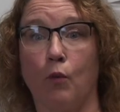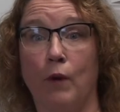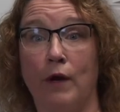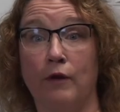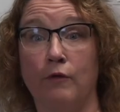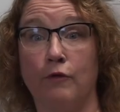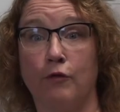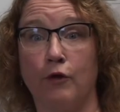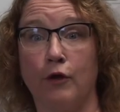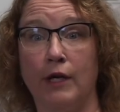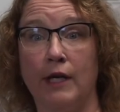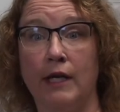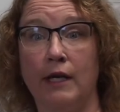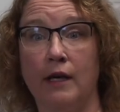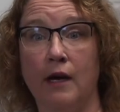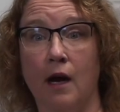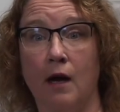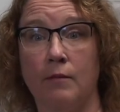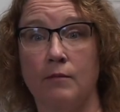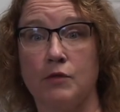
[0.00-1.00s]
Winfrey
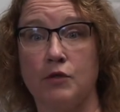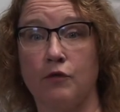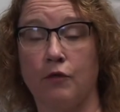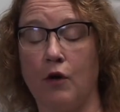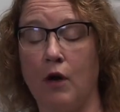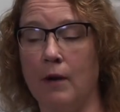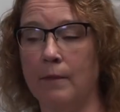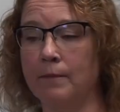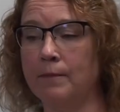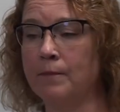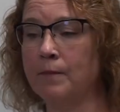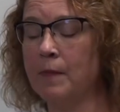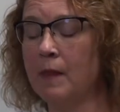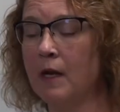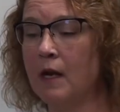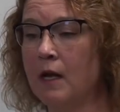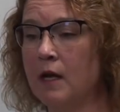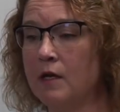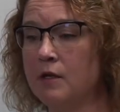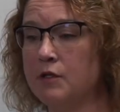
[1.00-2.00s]
comes from.
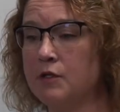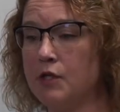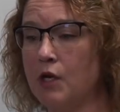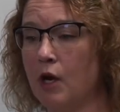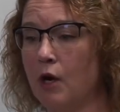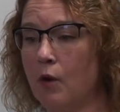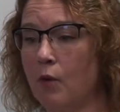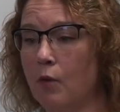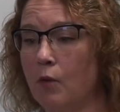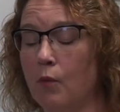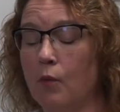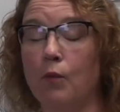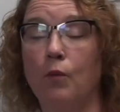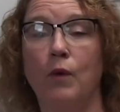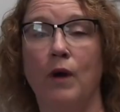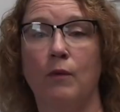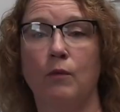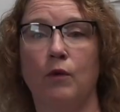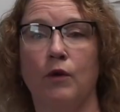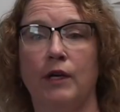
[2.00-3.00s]
So
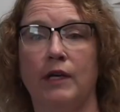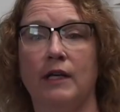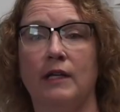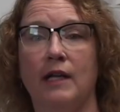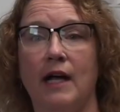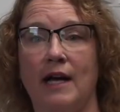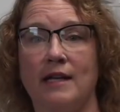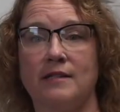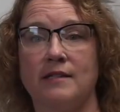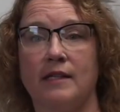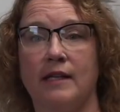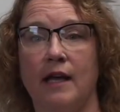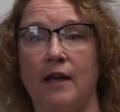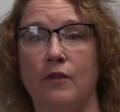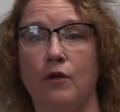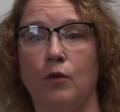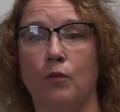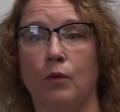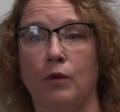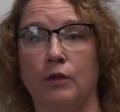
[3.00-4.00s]
when we're in class
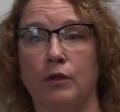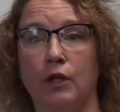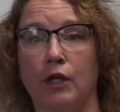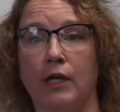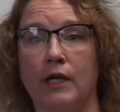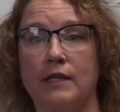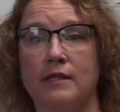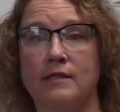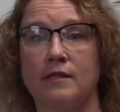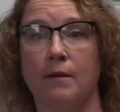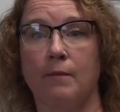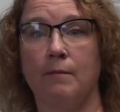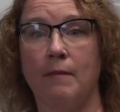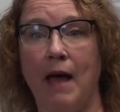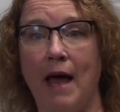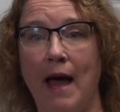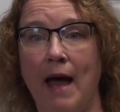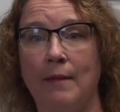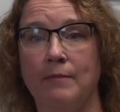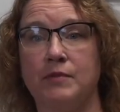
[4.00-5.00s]
together, we'll look at some
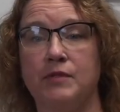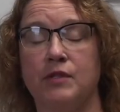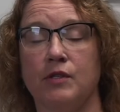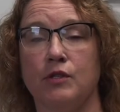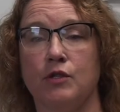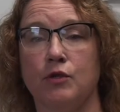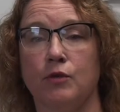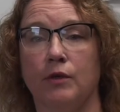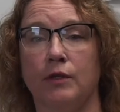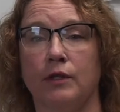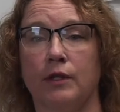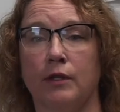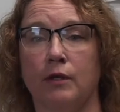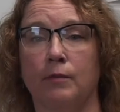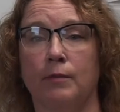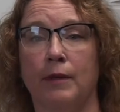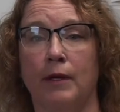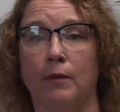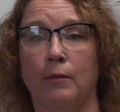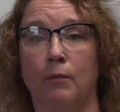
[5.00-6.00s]
maps and do a little
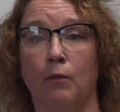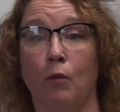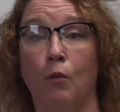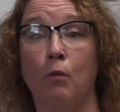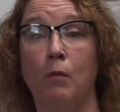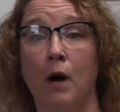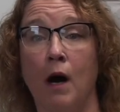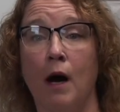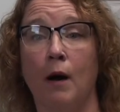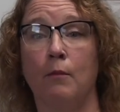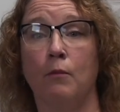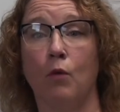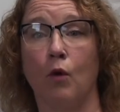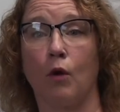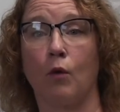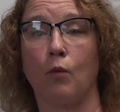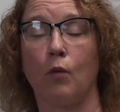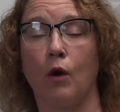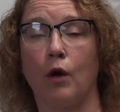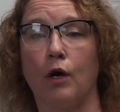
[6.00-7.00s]
bit uh,
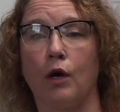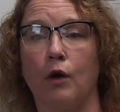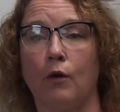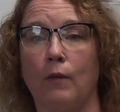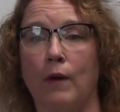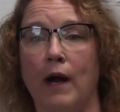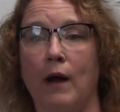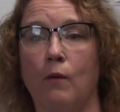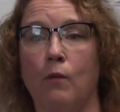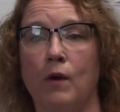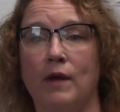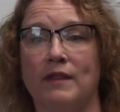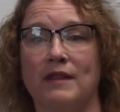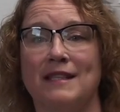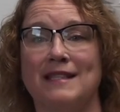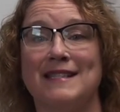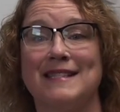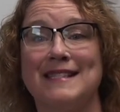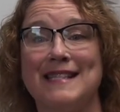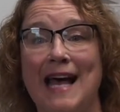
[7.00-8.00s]
more work around what the
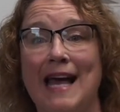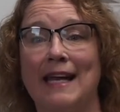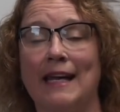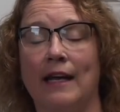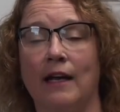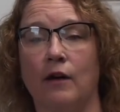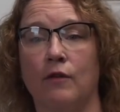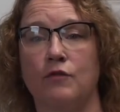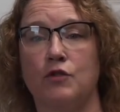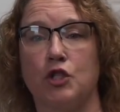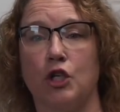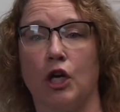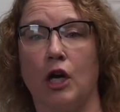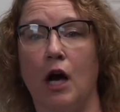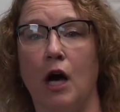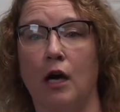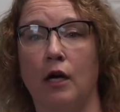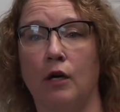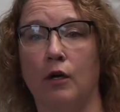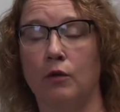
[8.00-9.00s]
setting of
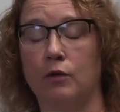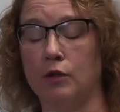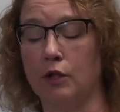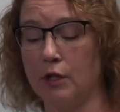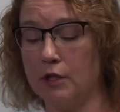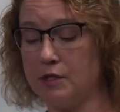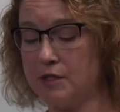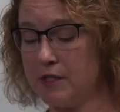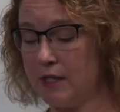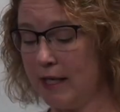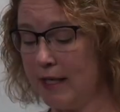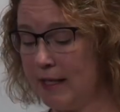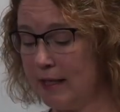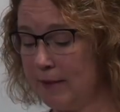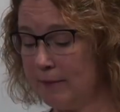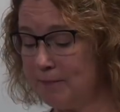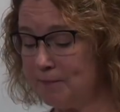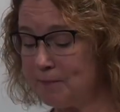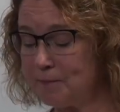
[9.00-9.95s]
Chicago looks like.